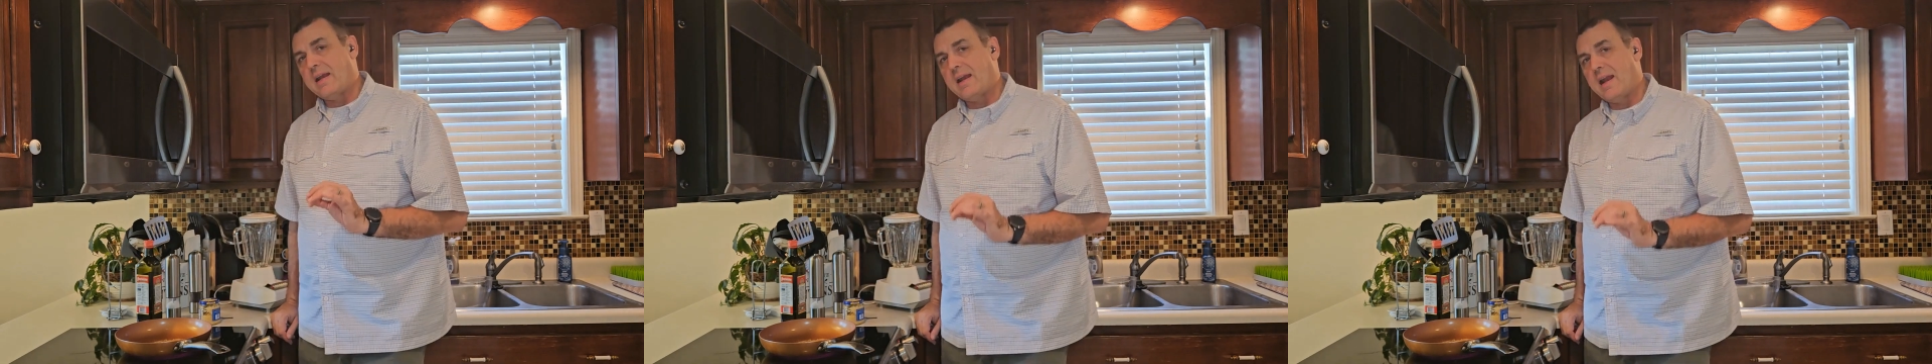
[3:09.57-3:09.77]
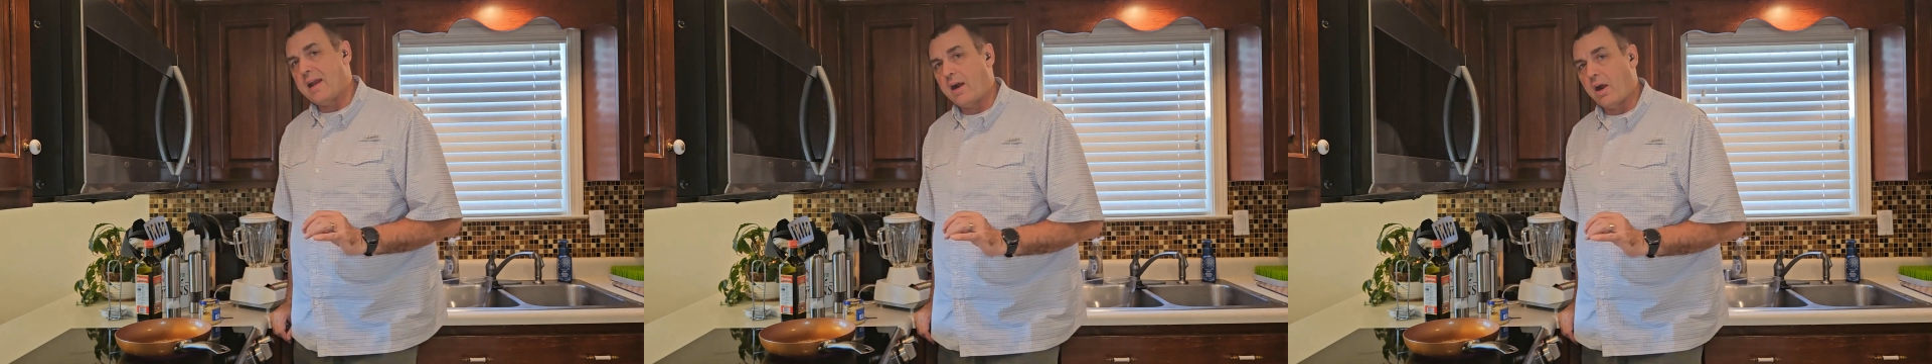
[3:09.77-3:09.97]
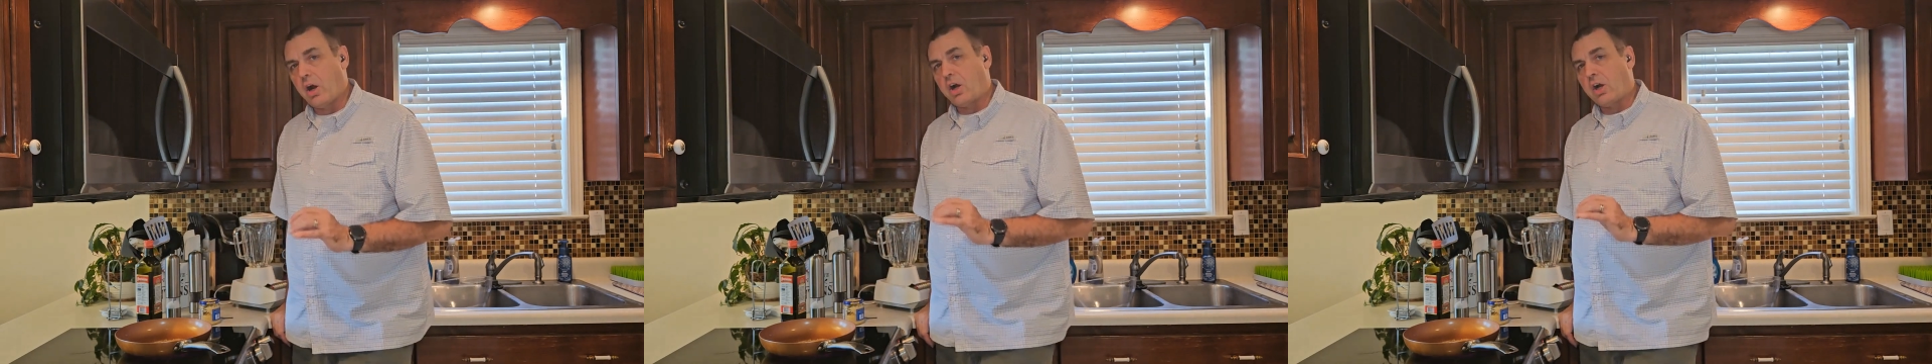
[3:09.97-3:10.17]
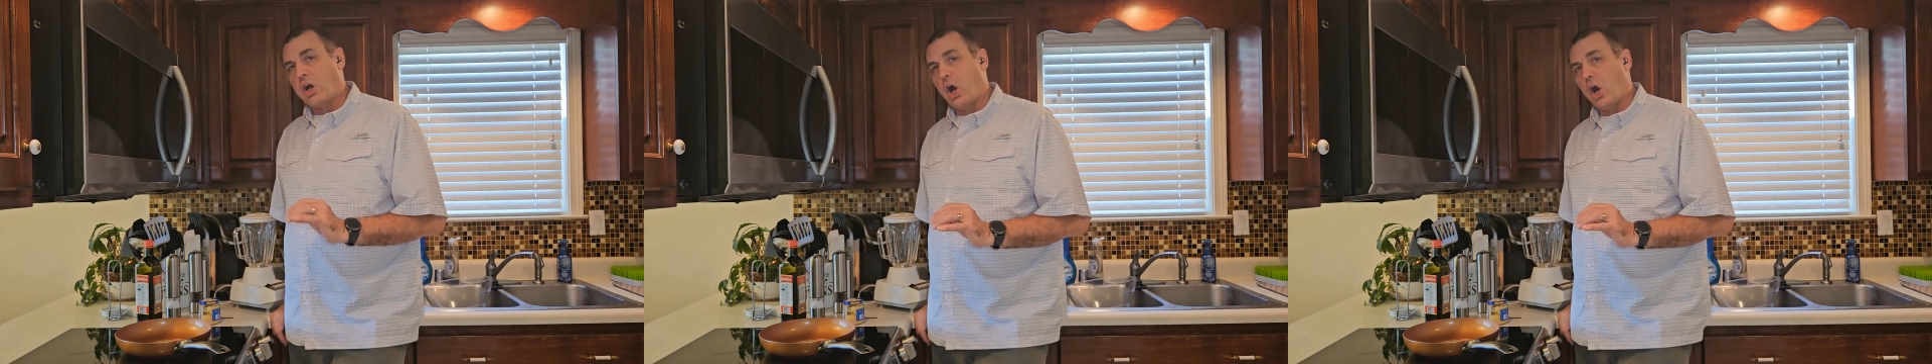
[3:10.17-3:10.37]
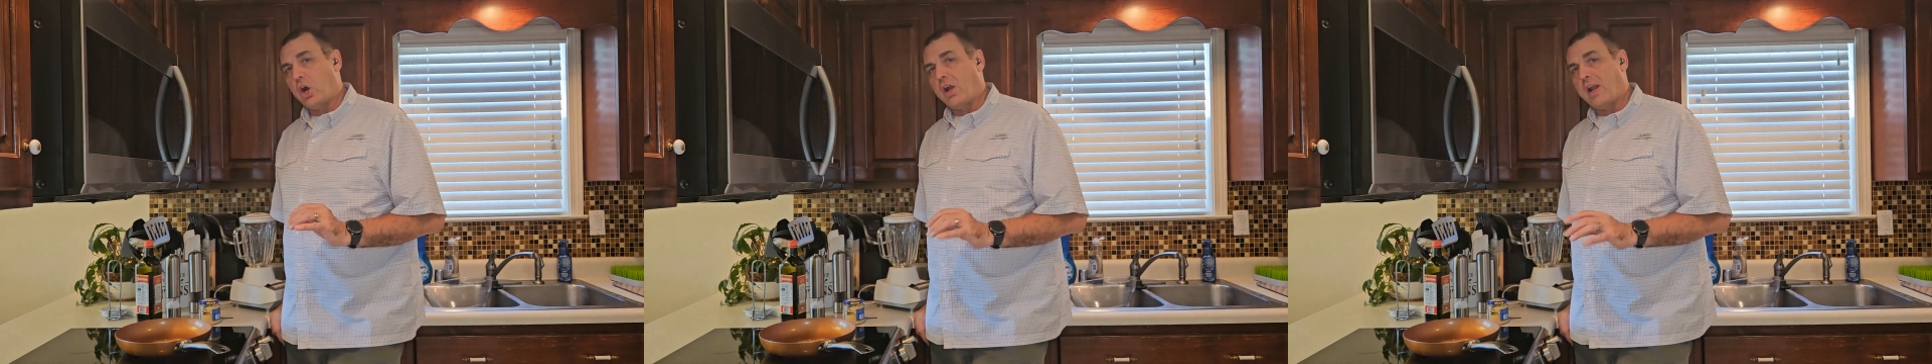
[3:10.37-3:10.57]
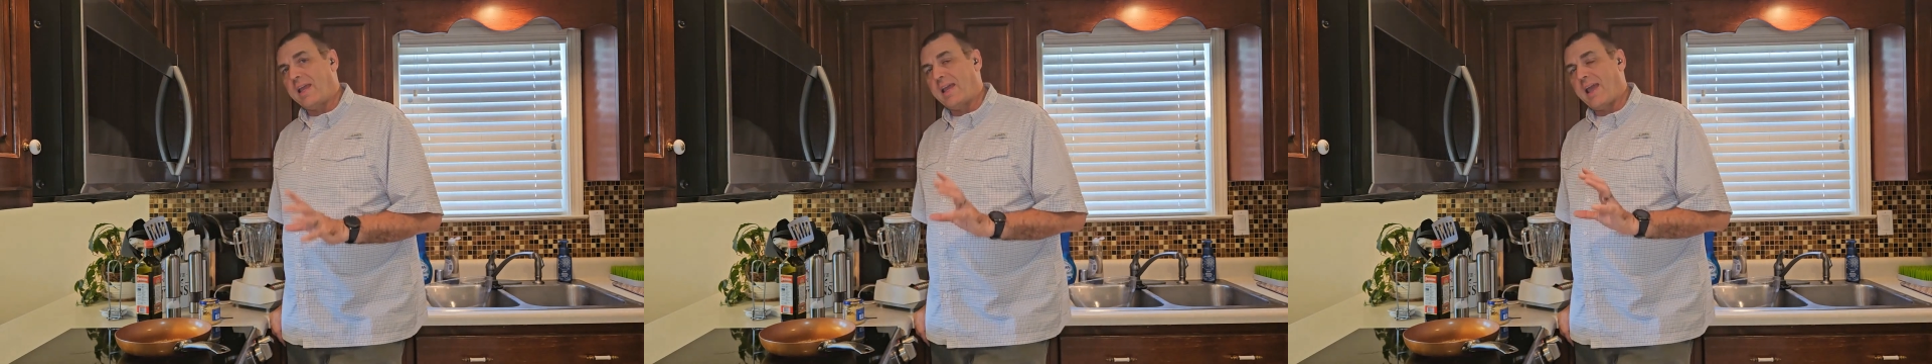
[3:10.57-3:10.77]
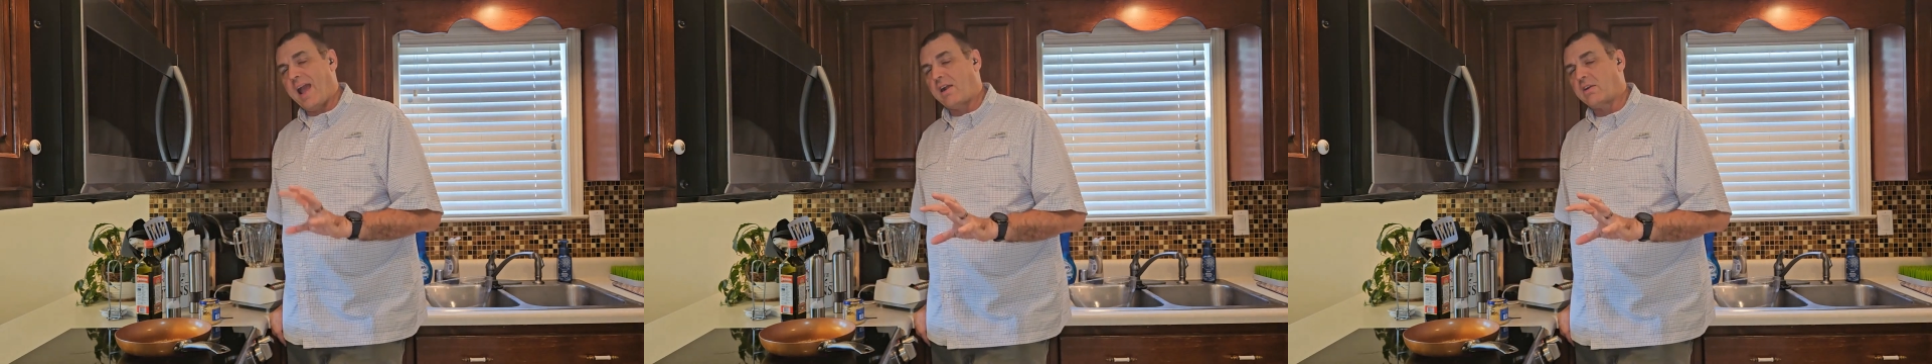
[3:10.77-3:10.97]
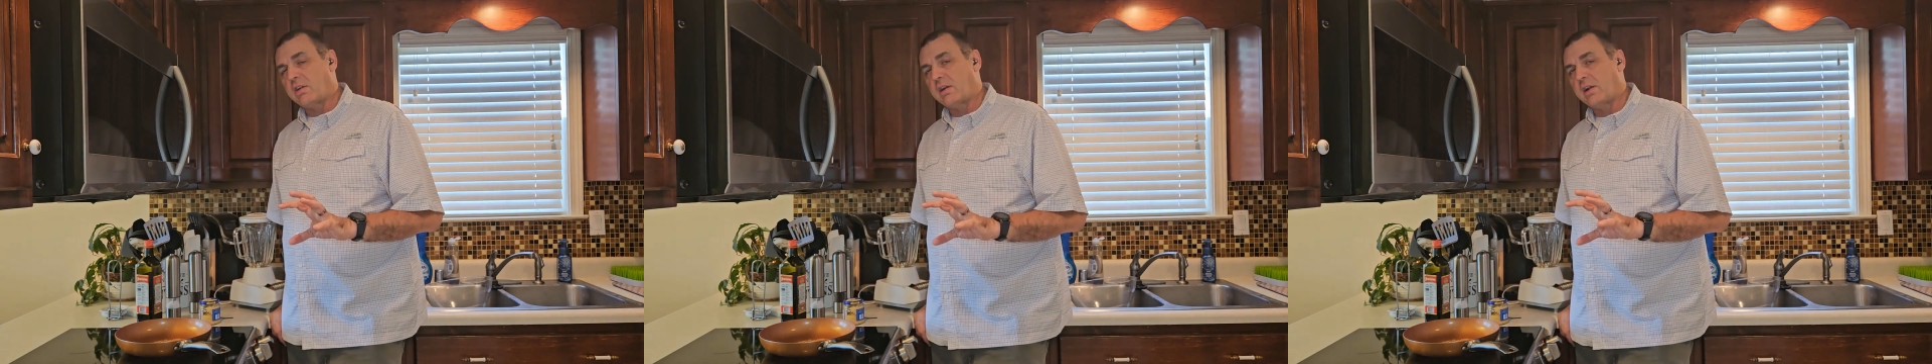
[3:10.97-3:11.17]
let our garlic
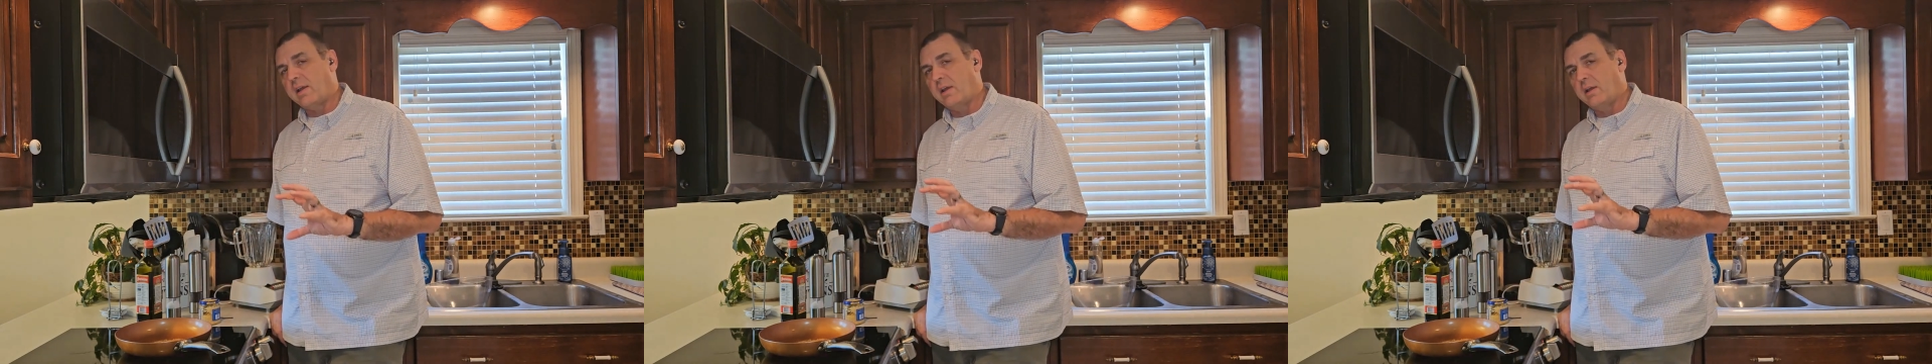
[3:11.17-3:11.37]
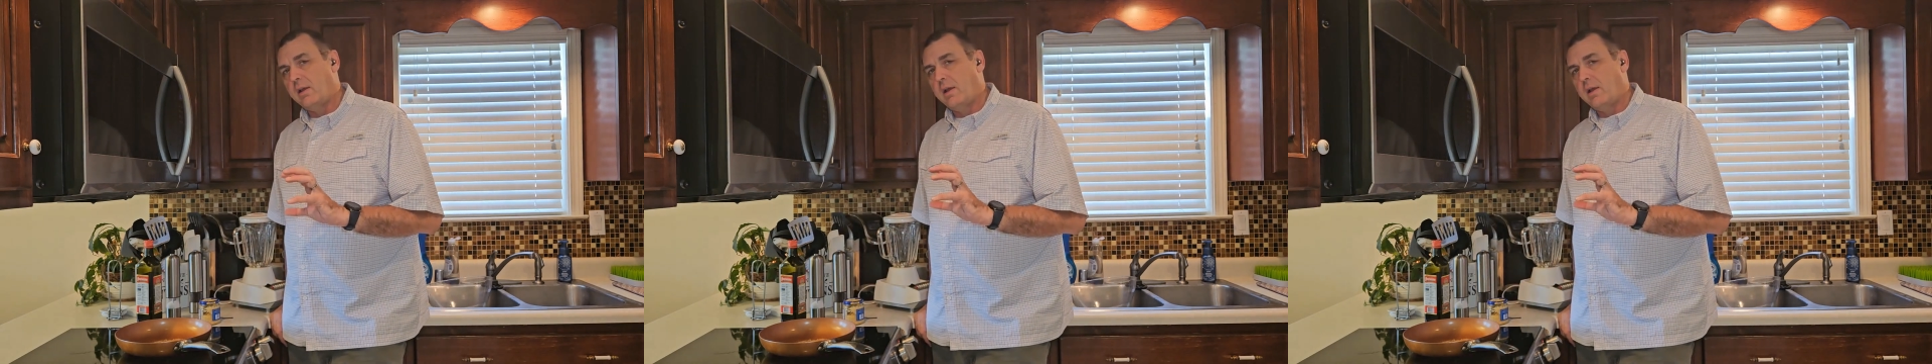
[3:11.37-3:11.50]
actually